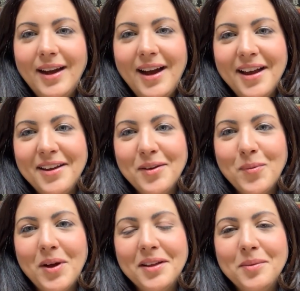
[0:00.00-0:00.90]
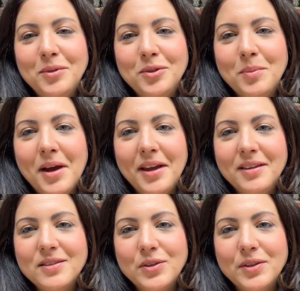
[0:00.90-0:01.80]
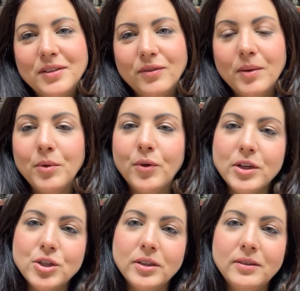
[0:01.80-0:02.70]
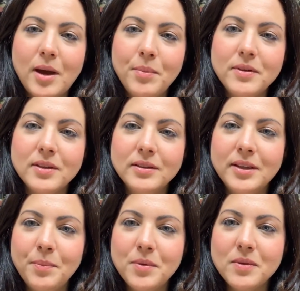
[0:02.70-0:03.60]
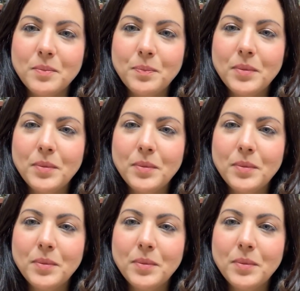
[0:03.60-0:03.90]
Hi, welcome to my series of immigration topics and tips.